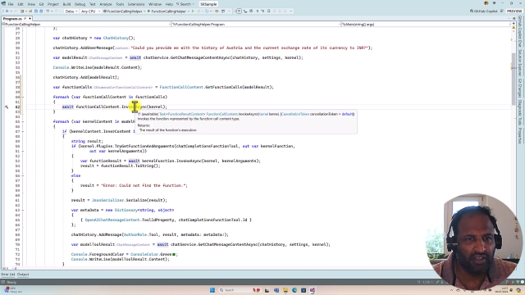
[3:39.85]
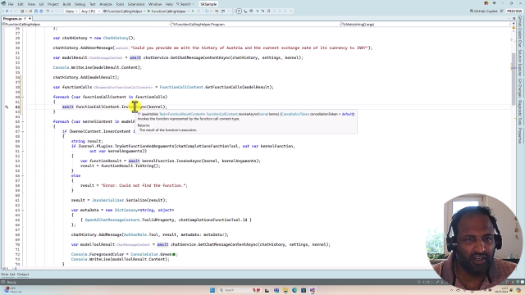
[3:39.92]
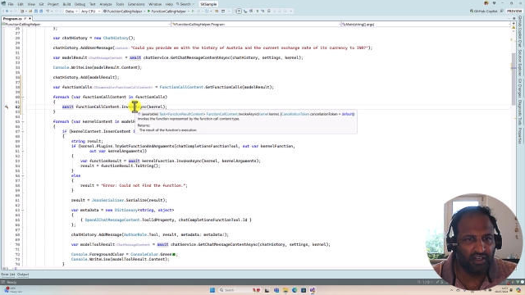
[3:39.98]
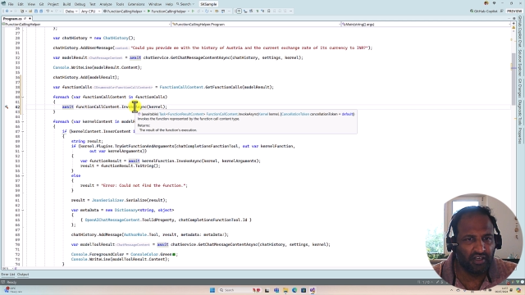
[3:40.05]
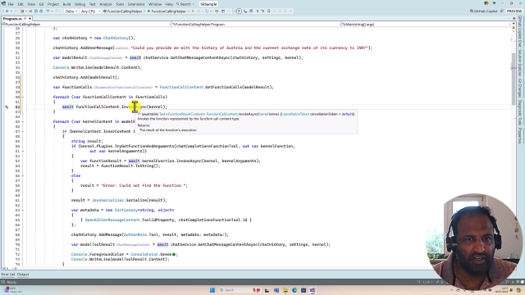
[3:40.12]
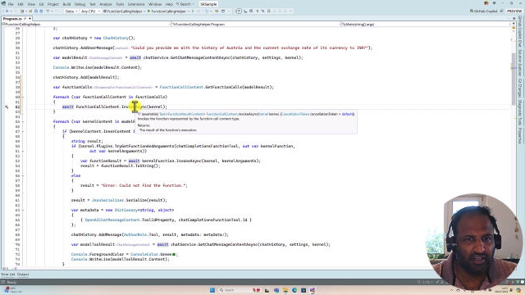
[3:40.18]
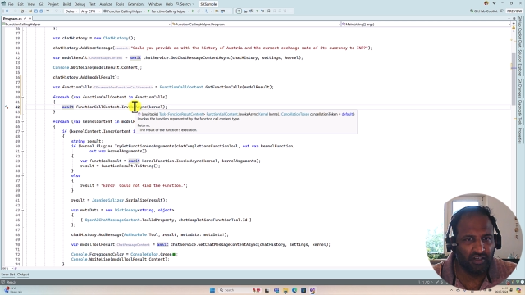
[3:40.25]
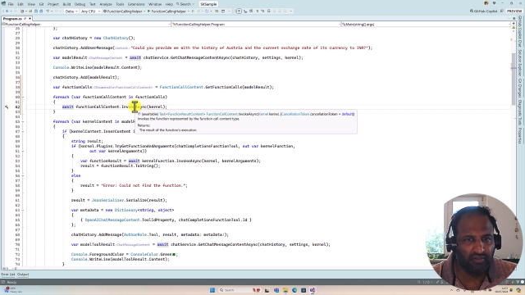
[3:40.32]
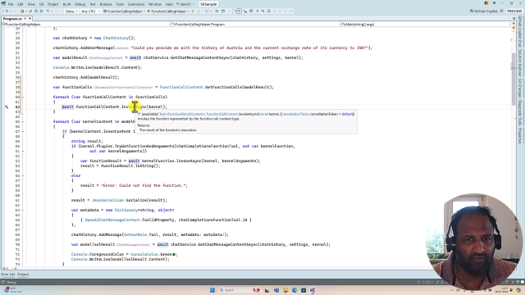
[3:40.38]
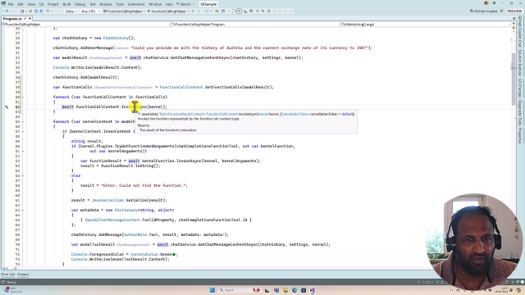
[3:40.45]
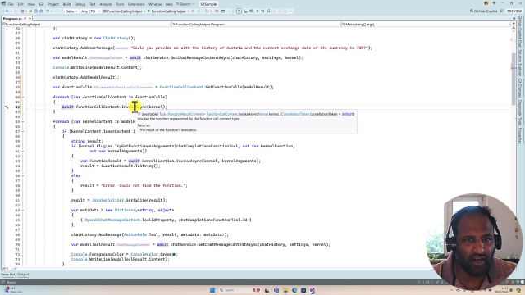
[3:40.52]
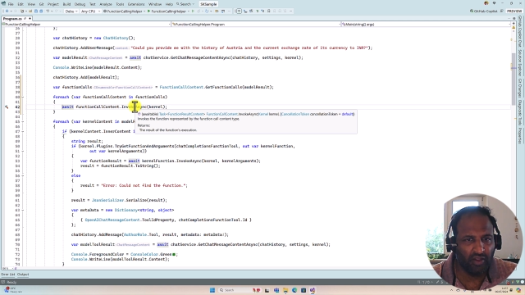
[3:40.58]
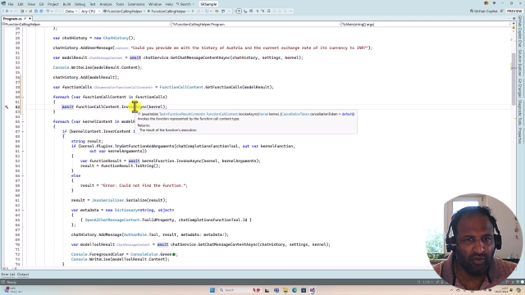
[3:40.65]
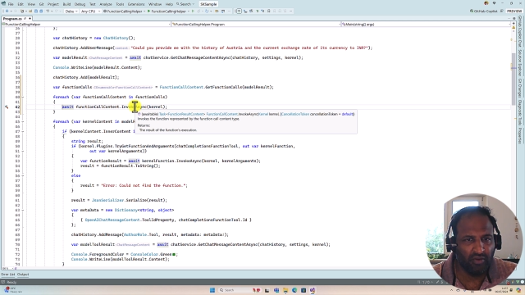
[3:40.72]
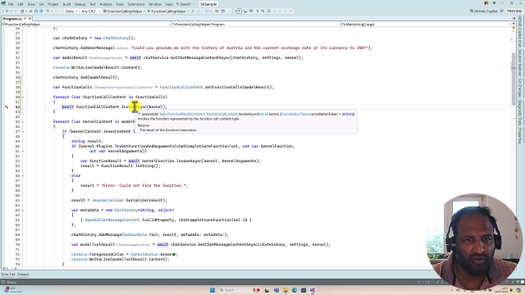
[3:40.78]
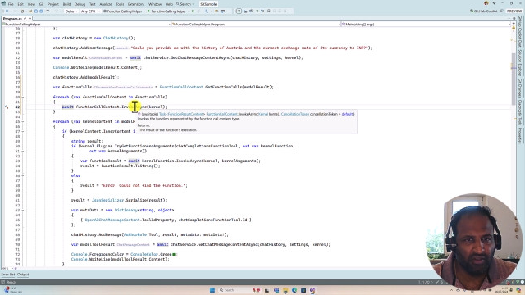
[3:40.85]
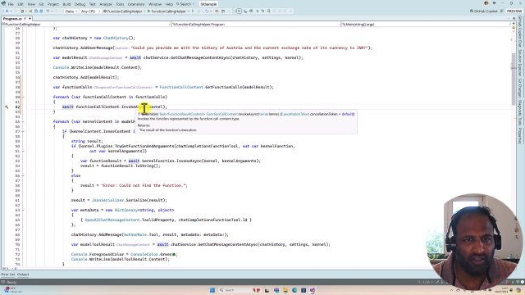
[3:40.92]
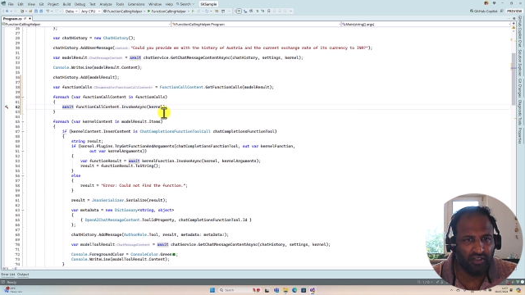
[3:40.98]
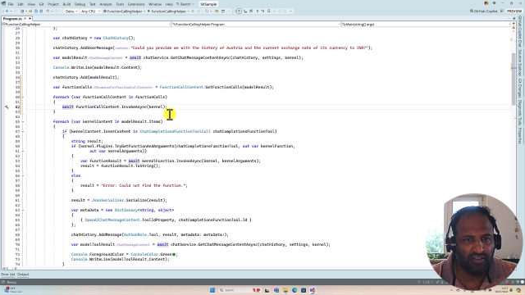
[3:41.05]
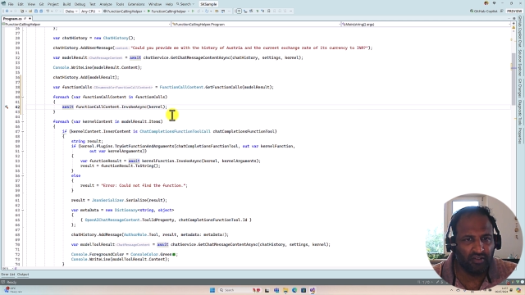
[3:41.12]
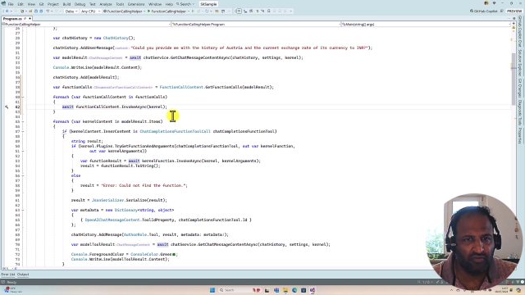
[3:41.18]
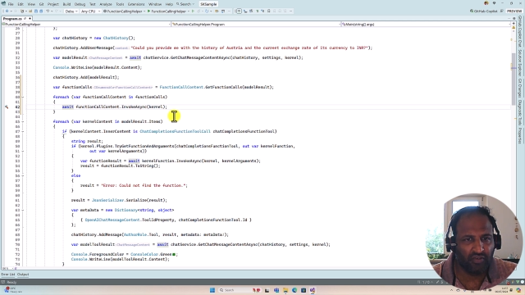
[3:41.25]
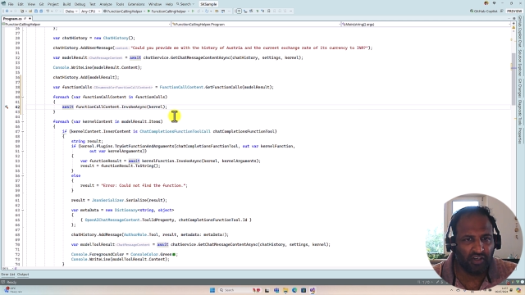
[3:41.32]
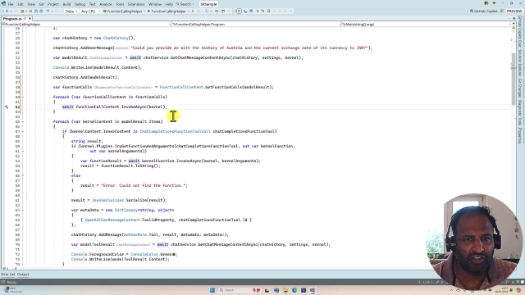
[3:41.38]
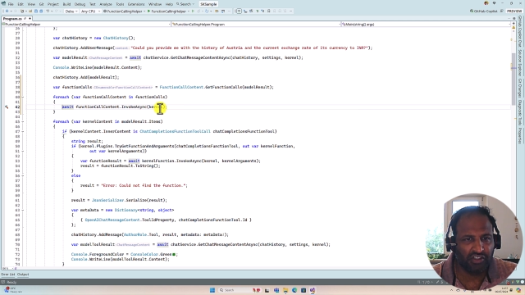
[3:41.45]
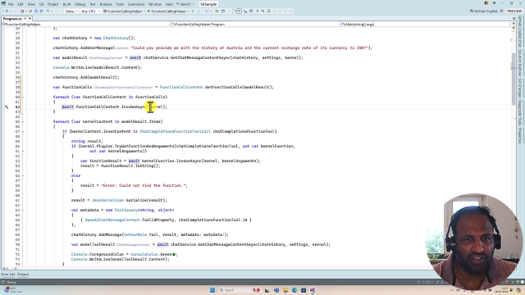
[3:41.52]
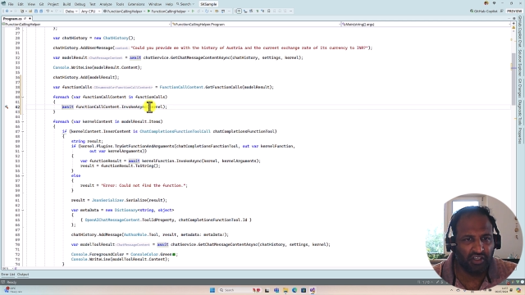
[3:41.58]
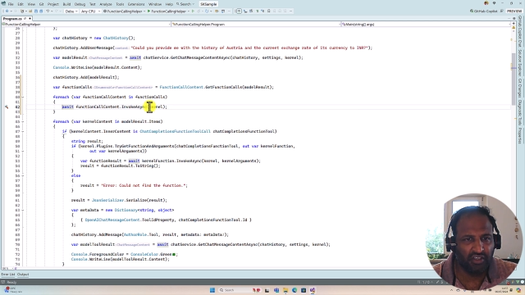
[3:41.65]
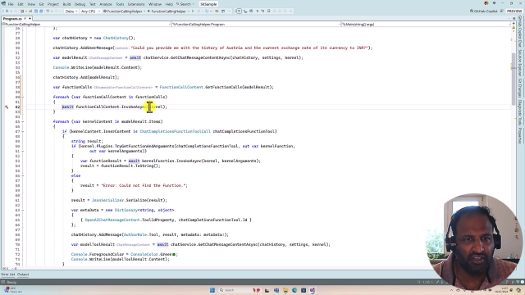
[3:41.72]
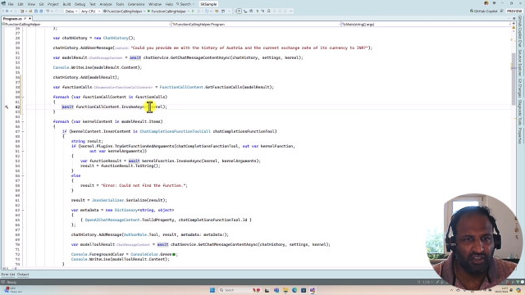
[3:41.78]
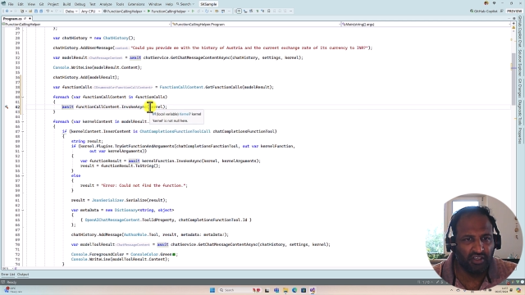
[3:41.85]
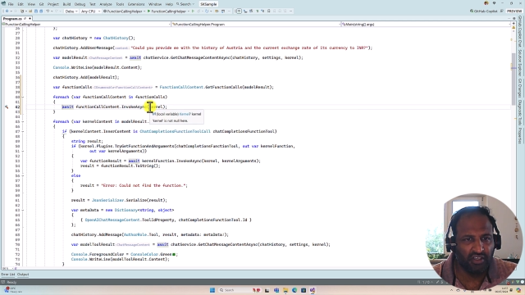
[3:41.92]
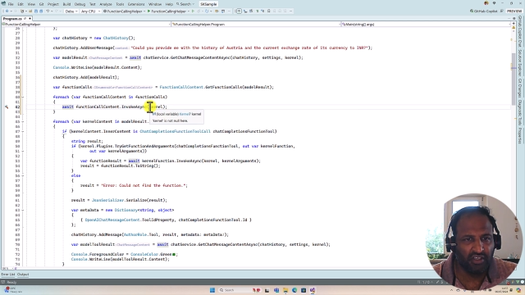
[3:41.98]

return value, that is a function